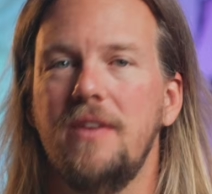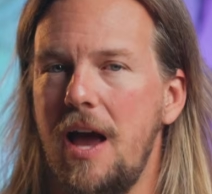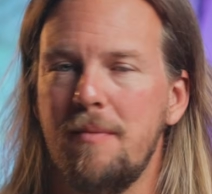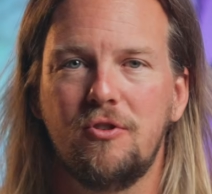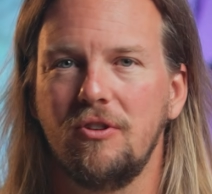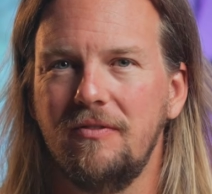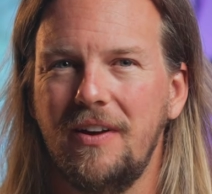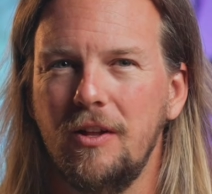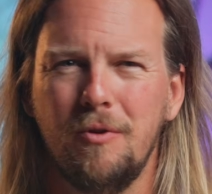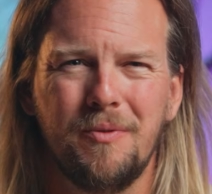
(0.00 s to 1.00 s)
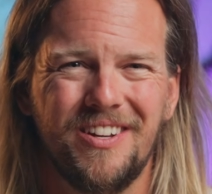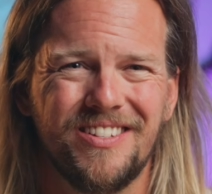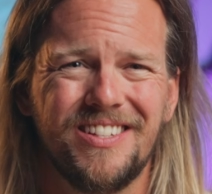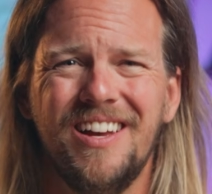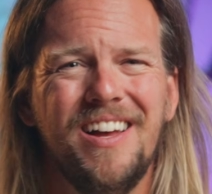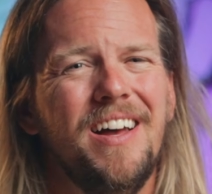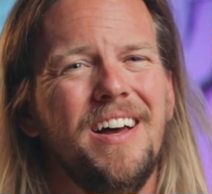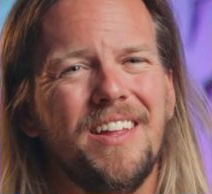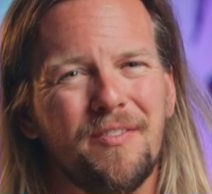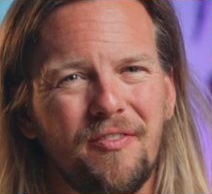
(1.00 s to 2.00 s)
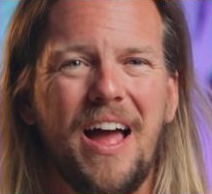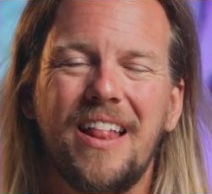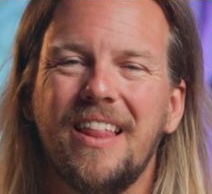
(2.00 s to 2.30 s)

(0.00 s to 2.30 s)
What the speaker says: the aperture available, because the flat